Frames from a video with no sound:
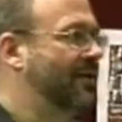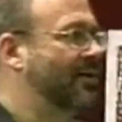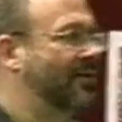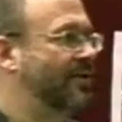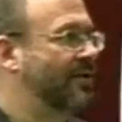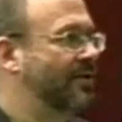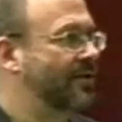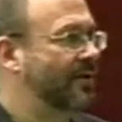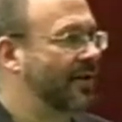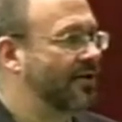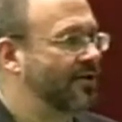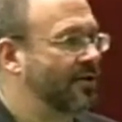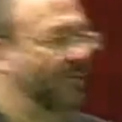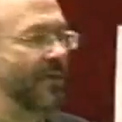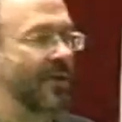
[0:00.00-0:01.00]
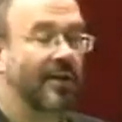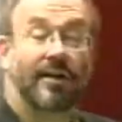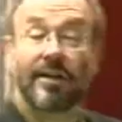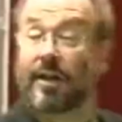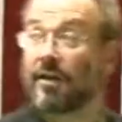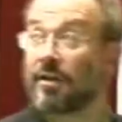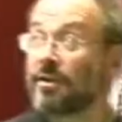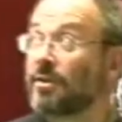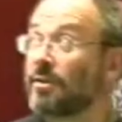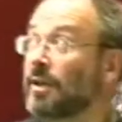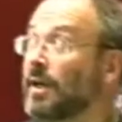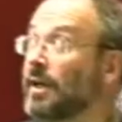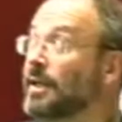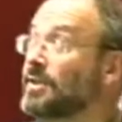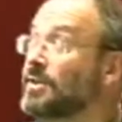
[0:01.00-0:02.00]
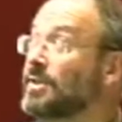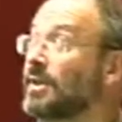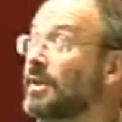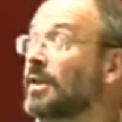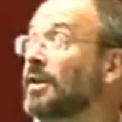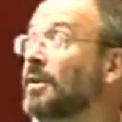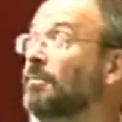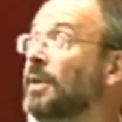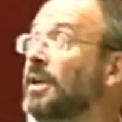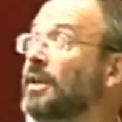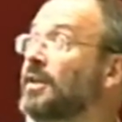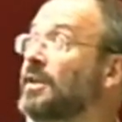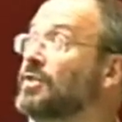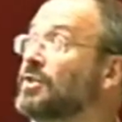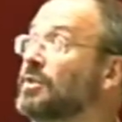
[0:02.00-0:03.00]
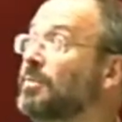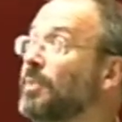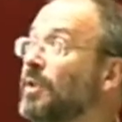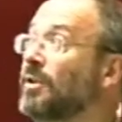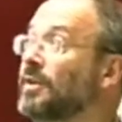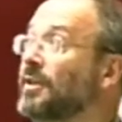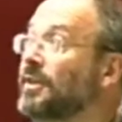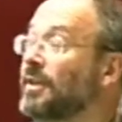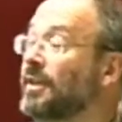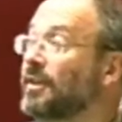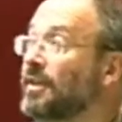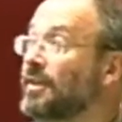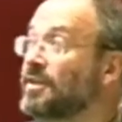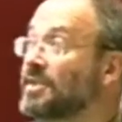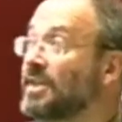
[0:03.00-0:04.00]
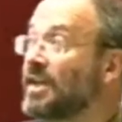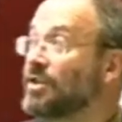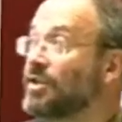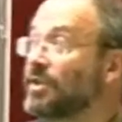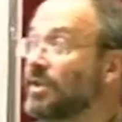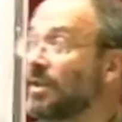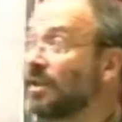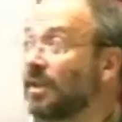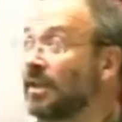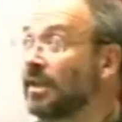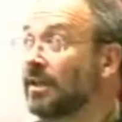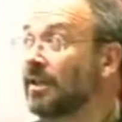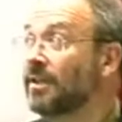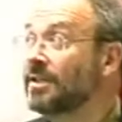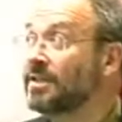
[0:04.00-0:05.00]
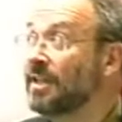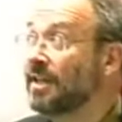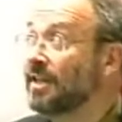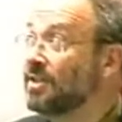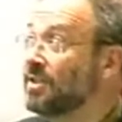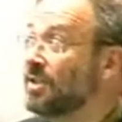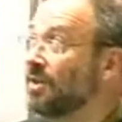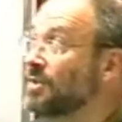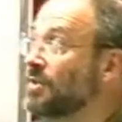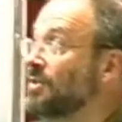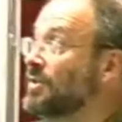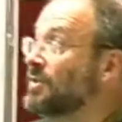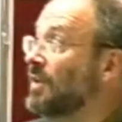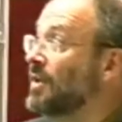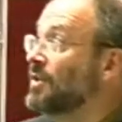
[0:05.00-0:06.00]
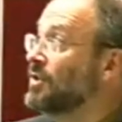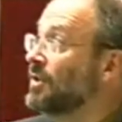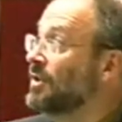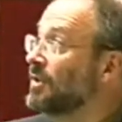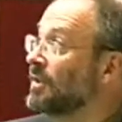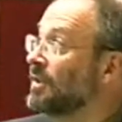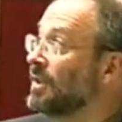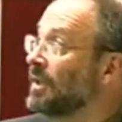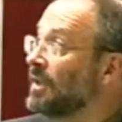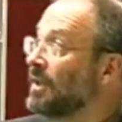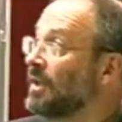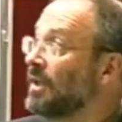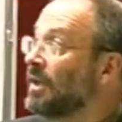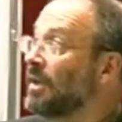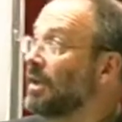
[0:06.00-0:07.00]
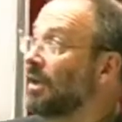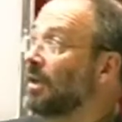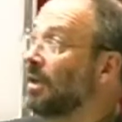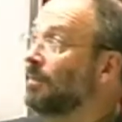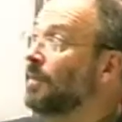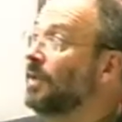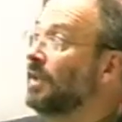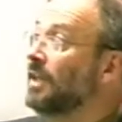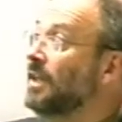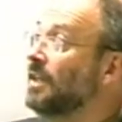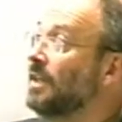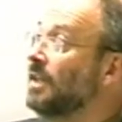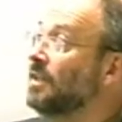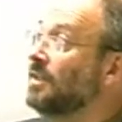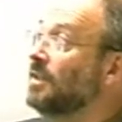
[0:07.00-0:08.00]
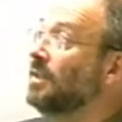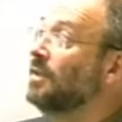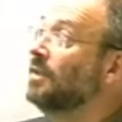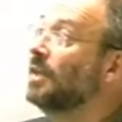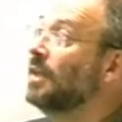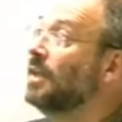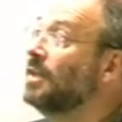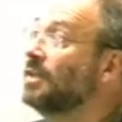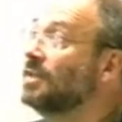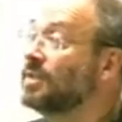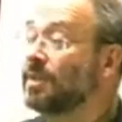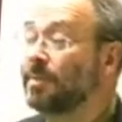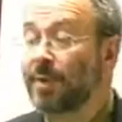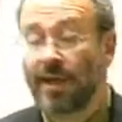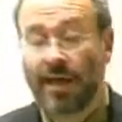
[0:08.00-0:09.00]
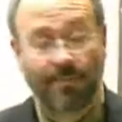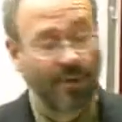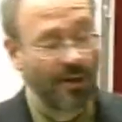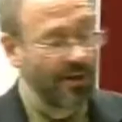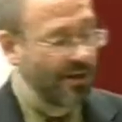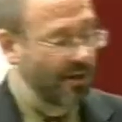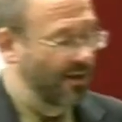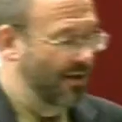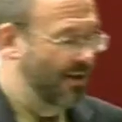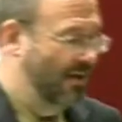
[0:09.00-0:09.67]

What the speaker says: social structure, being characterized by initial proletarianization. The second social structure, the late 1890s, the monopoly